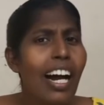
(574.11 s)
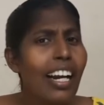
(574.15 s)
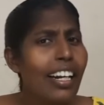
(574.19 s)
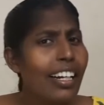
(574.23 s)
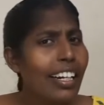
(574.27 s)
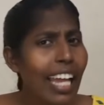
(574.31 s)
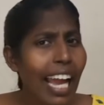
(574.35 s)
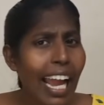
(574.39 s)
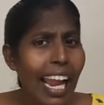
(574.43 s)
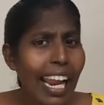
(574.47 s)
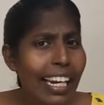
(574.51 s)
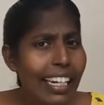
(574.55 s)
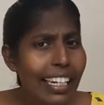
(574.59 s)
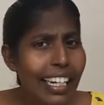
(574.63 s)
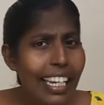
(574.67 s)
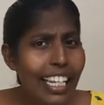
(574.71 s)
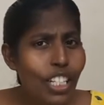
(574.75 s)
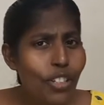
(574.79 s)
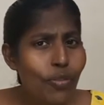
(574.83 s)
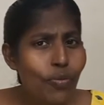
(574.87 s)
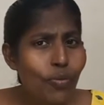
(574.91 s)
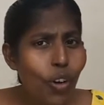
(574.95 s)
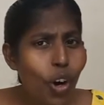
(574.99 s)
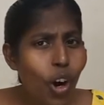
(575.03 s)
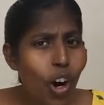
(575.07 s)
Diet
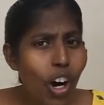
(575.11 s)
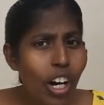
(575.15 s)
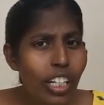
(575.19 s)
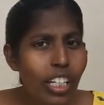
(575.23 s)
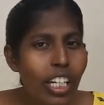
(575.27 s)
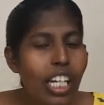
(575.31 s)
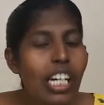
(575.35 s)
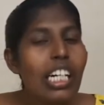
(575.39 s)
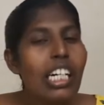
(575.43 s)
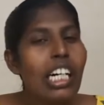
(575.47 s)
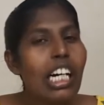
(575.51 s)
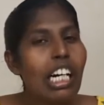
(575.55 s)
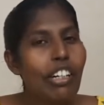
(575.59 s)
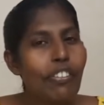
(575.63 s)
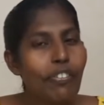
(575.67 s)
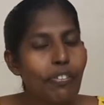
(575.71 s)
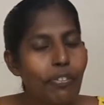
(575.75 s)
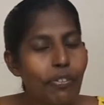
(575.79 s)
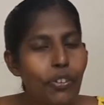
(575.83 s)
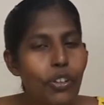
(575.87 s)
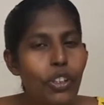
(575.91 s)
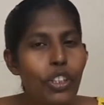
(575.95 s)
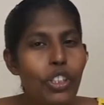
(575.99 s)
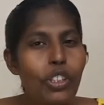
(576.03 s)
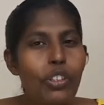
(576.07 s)
is what? A
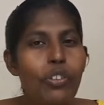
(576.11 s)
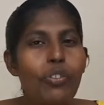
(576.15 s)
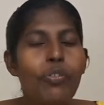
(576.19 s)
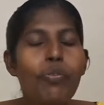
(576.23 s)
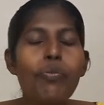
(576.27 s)
food,